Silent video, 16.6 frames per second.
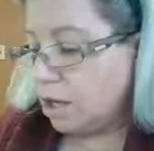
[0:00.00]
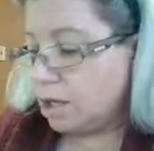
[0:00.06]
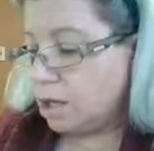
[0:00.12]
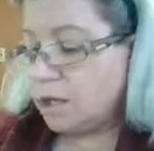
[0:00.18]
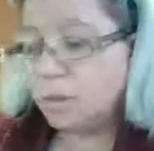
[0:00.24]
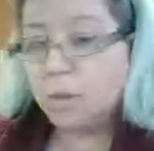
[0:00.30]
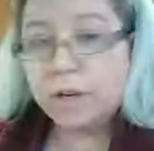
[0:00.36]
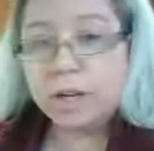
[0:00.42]

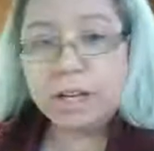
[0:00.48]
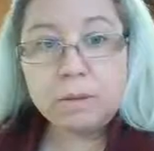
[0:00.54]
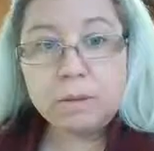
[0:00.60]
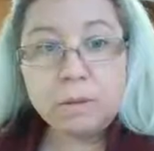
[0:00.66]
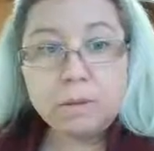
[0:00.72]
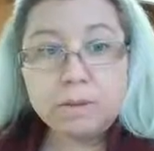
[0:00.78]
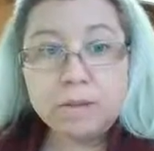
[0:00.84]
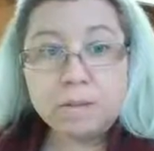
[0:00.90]
So we're going to
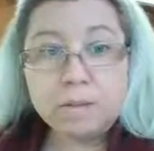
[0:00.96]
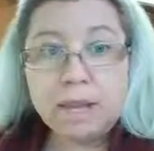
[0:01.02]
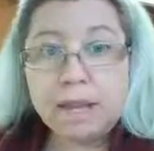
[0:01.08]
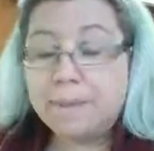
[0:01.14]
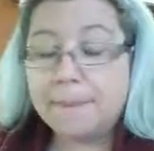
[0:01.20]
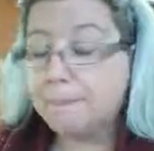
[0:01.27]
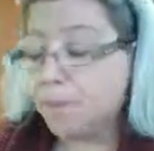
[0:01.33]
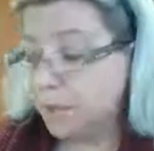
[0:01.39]

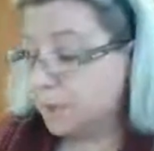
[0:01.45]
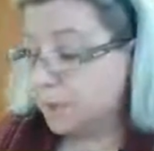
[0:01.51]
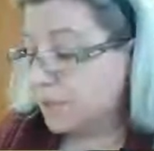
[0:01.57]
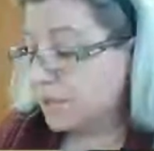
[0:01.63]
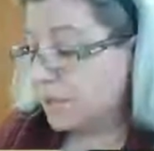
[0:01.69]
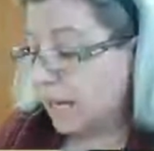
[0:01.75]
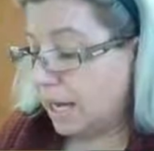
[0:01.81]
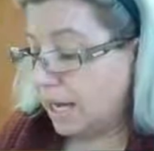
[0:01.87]
multiply both
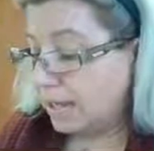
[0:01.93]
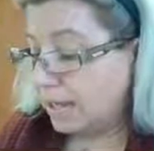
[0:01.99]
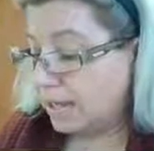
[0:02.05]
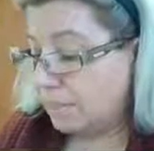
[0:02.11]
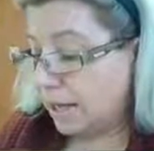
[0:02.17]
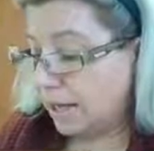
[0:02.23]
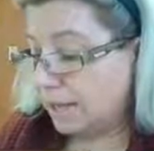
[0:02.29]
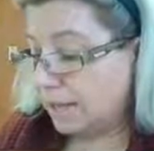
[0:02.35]

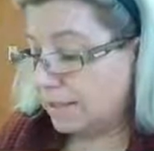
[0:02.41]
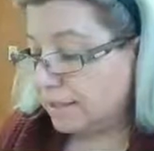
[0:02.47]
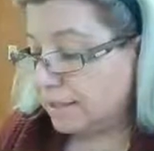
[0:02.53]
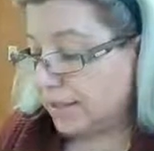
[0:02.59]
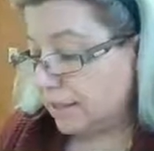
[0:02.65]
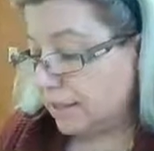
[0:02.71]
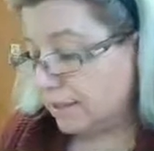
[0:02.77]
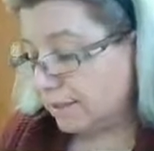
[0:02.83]
sides by
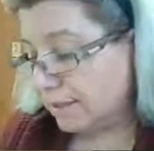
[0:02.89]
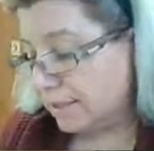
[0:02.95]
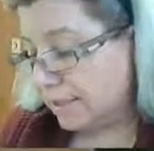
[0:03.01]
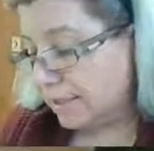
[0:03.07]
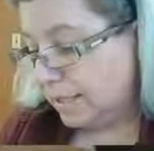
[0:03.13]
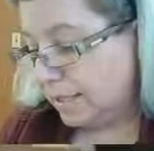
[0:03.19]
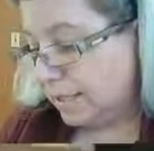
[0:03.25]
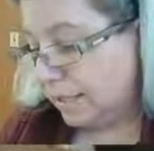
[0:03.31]
this
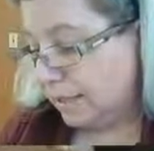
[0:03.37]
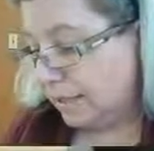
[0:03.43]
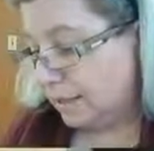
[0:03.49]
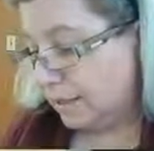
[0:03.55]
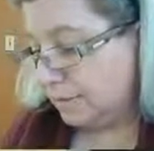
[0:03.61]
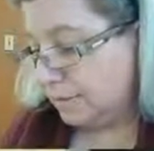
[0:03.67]
LCD.